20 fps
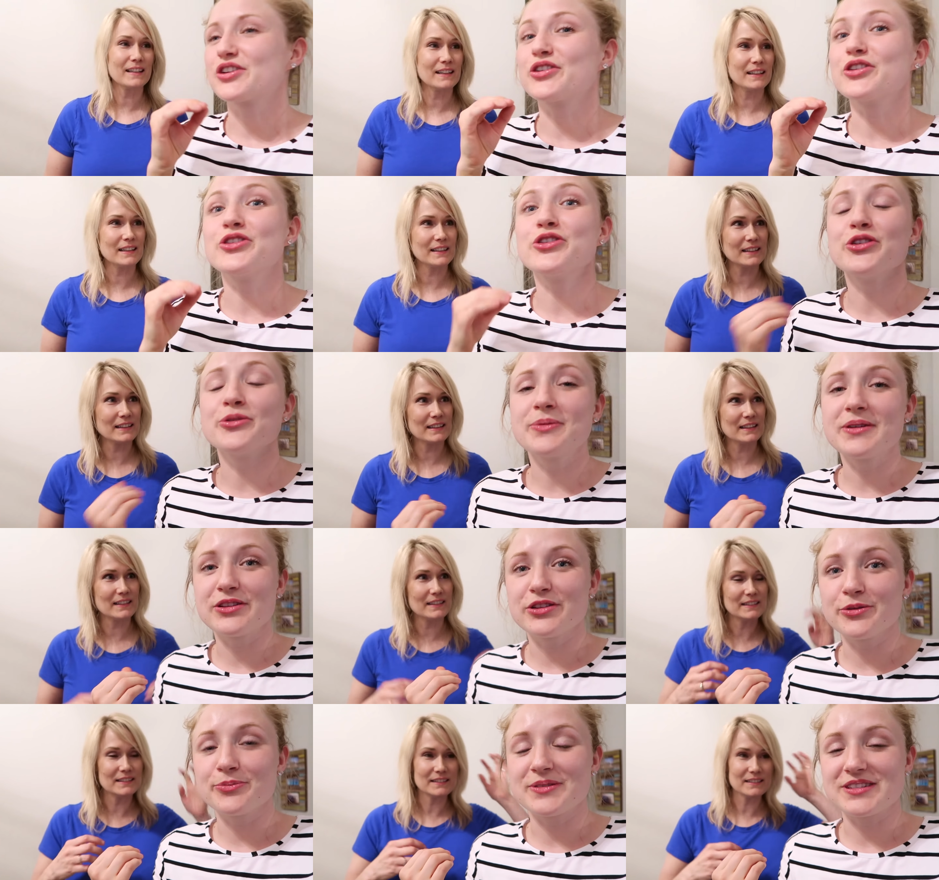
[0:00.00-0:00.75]
Speaker 1: So
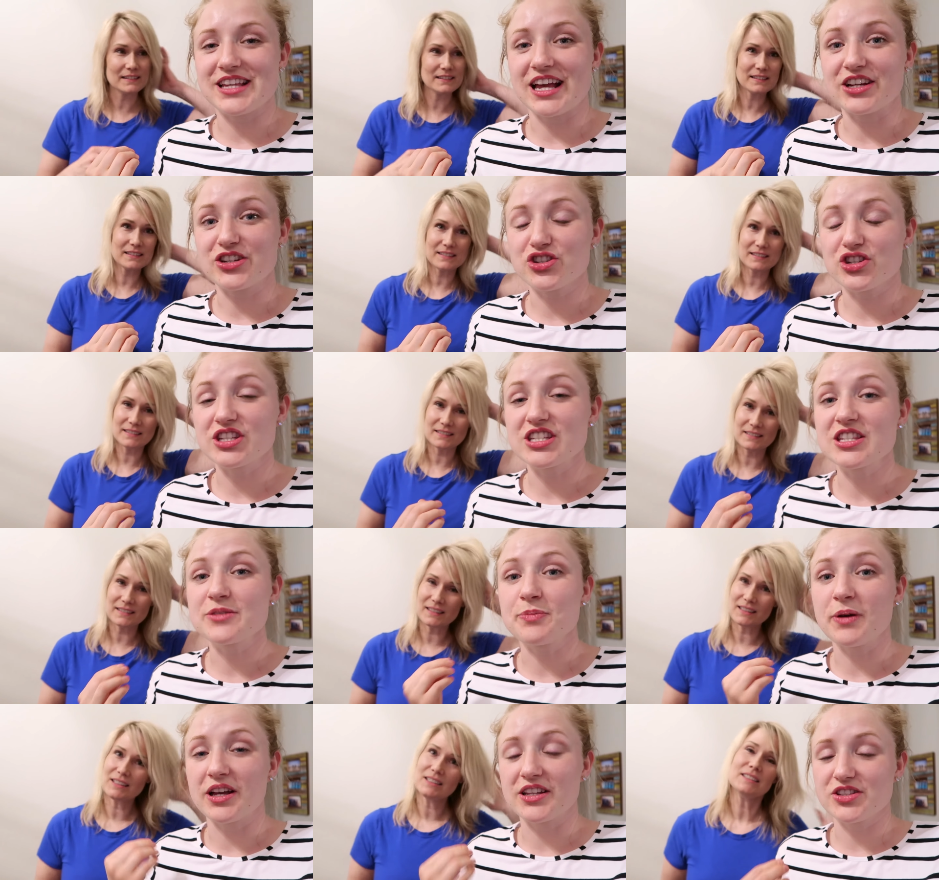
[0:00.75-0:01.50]
UbiLoop is actually
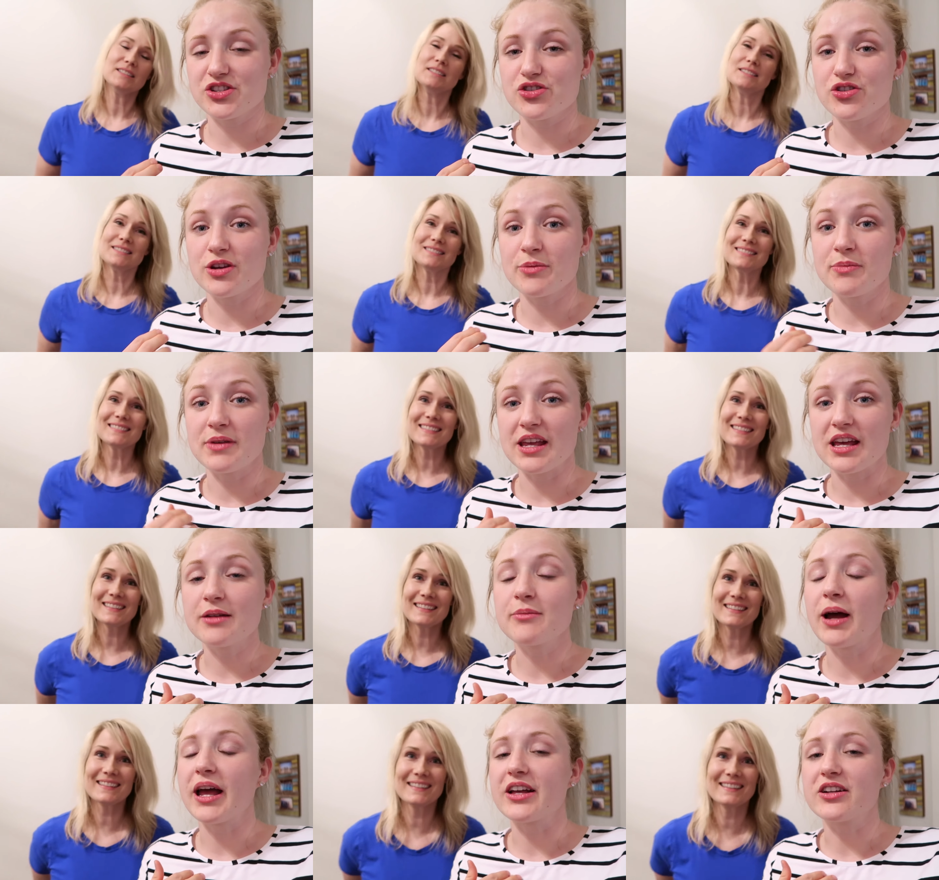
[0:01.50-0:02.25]
sponsoring me
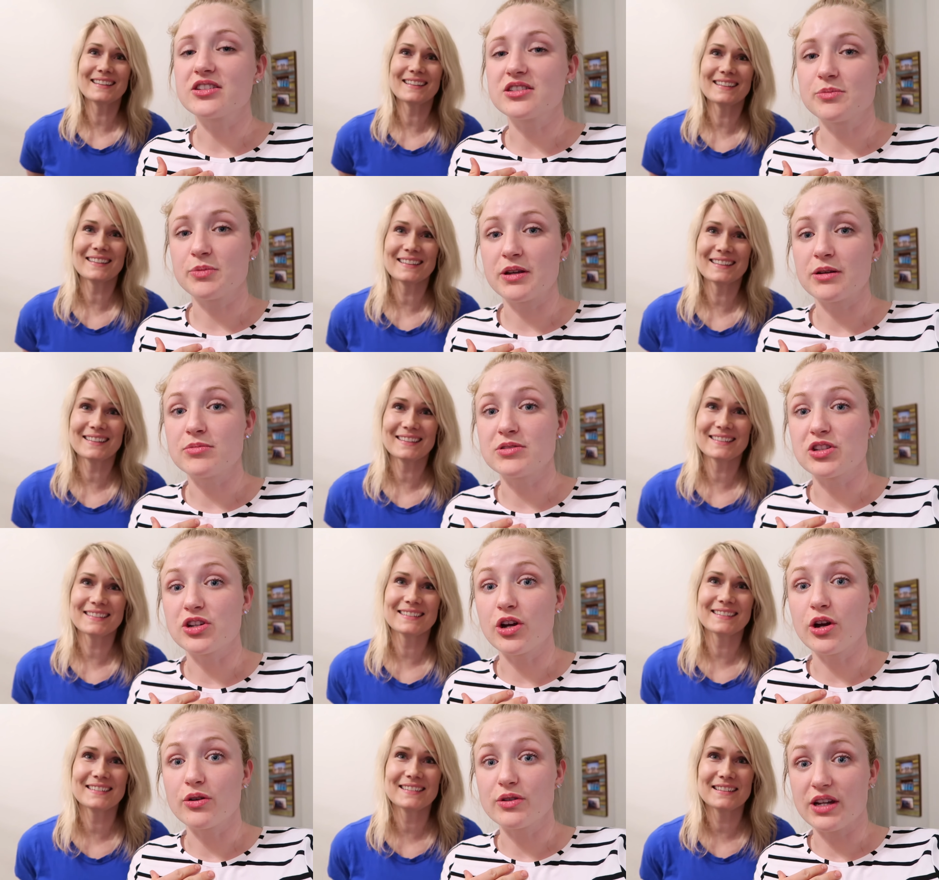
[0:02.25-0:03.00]
and Michael to be able
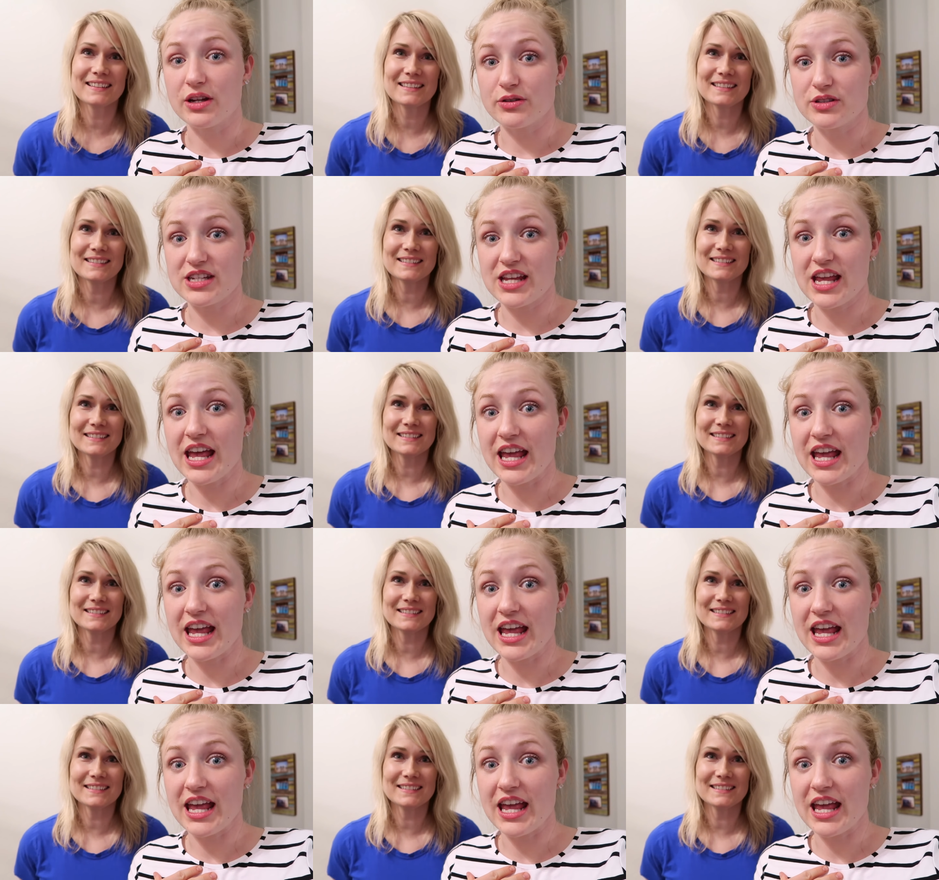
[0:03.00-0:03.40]
to go down to